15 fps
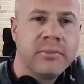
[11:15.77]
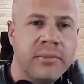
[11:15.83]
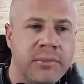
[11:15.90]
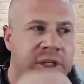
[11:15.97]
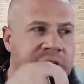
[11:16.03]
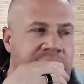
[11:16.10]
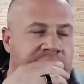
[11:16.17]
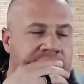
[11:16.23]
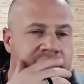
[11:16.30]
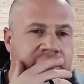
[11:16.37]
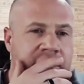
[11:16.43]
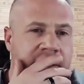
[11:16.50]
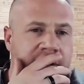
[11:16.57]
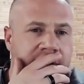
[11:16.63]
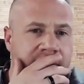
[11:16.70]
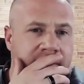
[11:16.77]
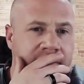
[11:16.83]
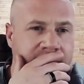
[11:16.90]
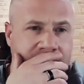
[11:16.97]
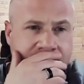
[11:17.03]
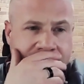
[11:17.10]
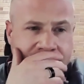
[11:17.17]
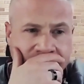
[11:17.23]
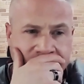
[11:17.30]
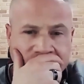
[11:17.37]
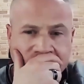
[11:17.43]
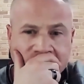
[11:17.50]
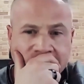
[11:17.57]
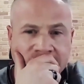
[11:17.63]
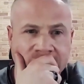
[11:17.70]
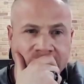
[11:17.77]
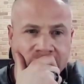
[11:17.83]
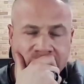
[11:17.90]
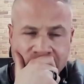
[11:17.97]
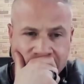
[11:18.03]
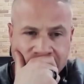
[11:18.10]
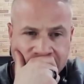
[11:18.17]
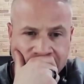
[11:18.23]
and I had my head backers then. And that was